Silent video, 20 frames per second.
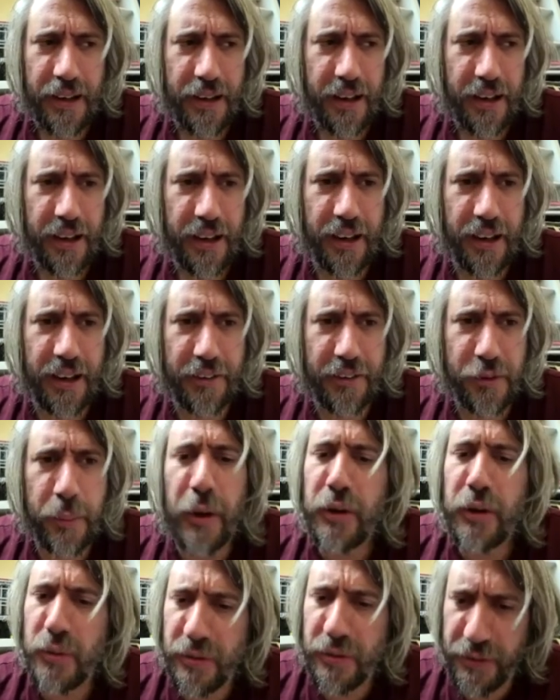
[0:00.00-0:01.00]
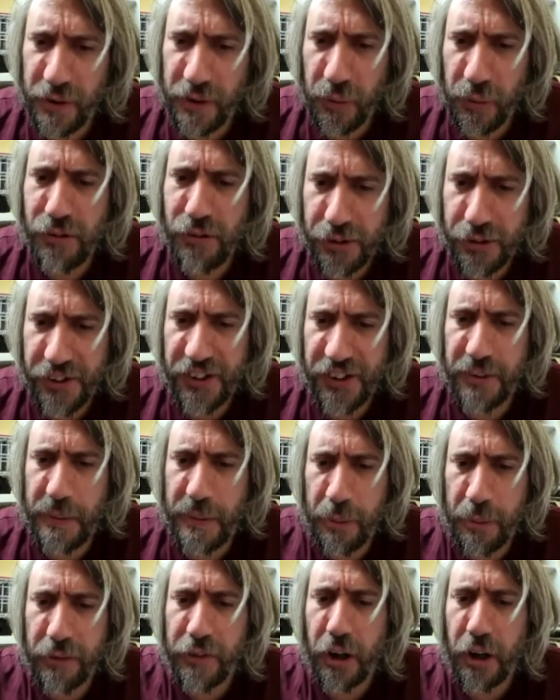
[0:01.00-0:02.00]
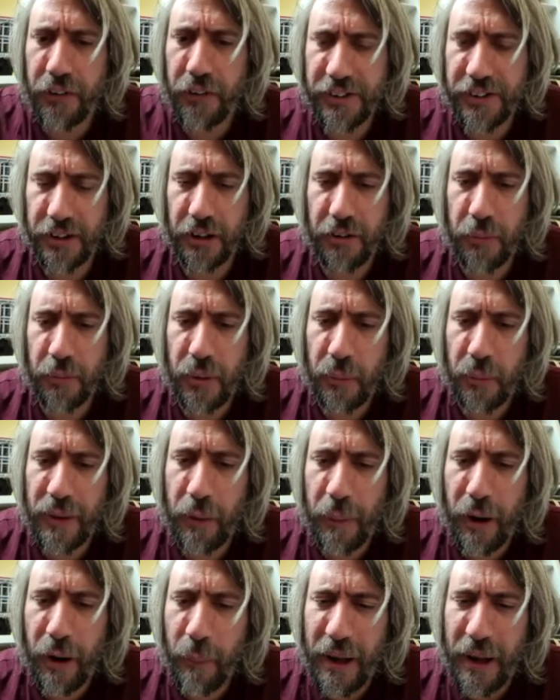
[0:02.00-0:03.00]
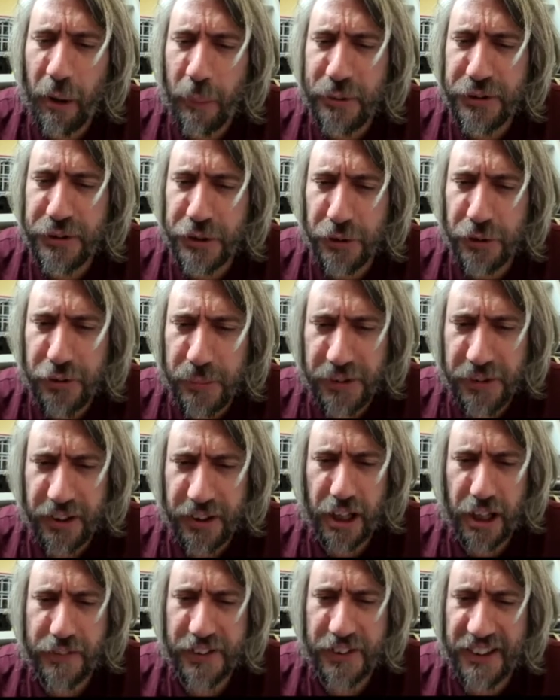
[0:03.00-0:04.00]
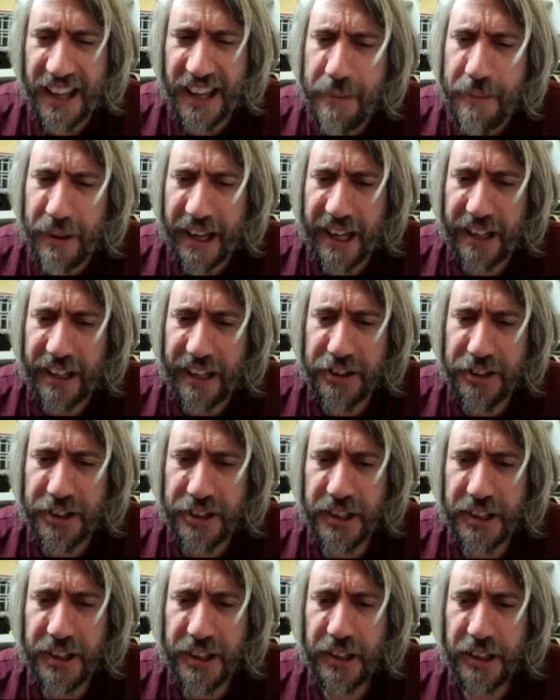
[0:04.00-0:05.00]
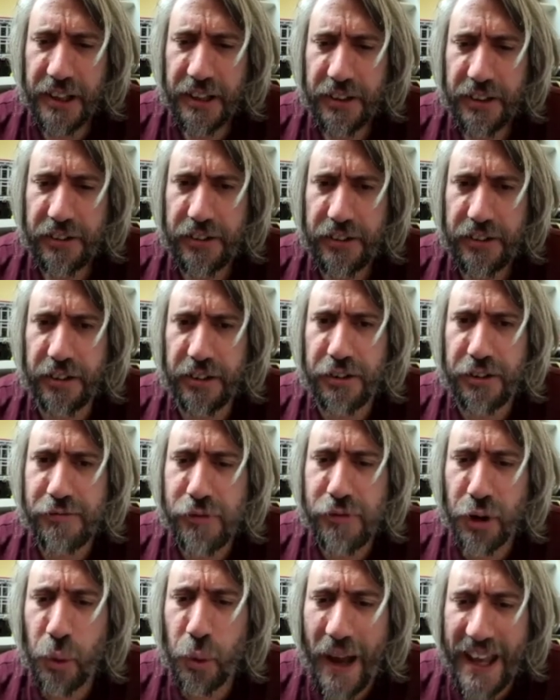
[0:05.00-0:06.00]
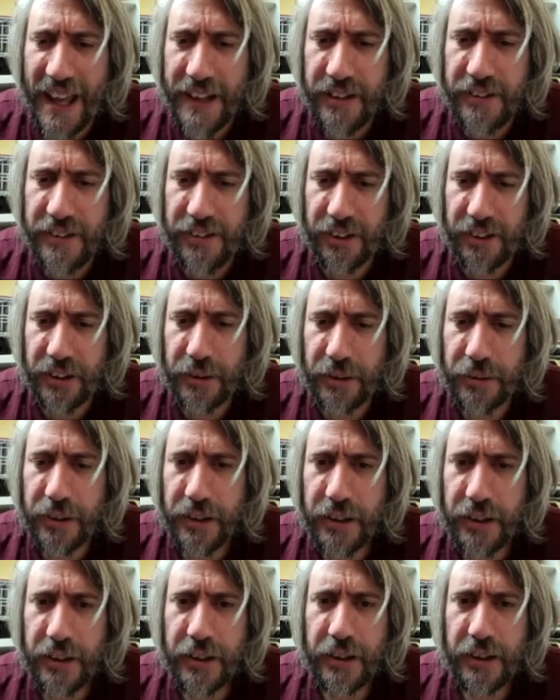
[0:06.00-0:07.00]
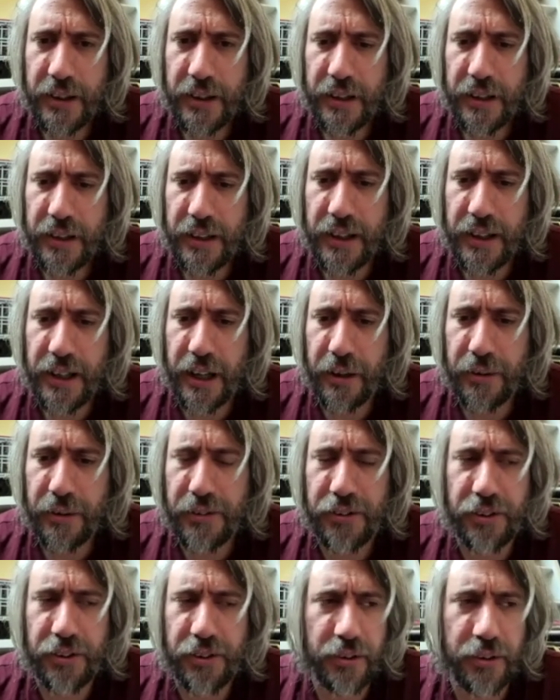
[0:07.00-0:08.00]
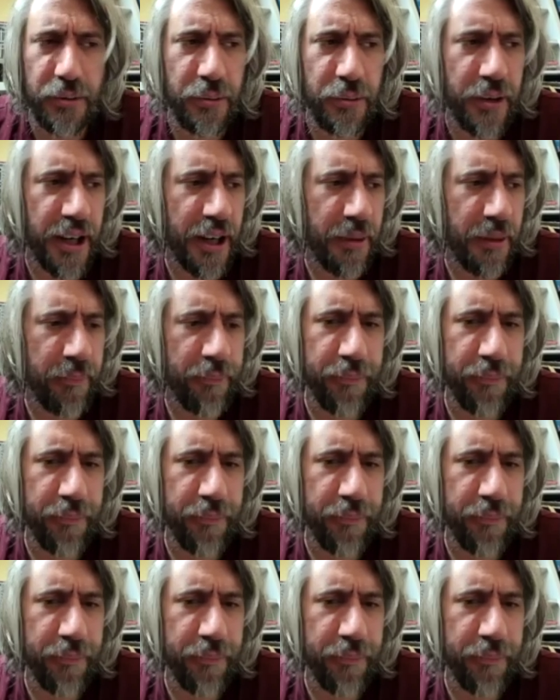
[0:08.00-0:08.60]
and I've spoken to a few other autistic people who've got this, you know, we, we almost use them as a kind of escape hatch to, to run away into you know, I'm, to. I'm a bit um, jealous